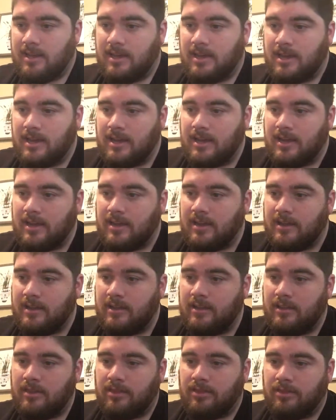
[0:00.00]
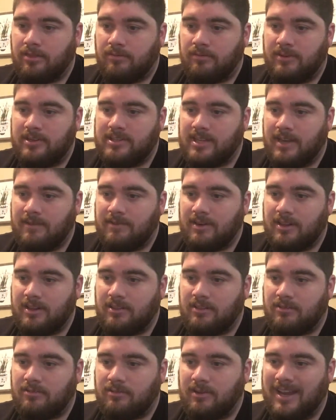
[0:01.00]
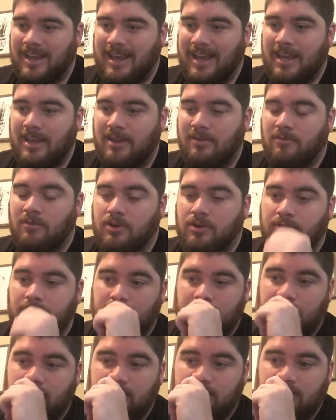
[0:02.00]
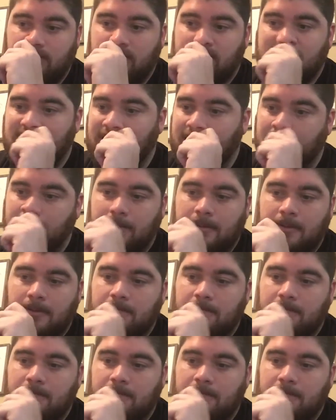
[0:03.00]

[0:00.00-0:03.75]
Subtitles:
3.7 and 3.8 we're going to skip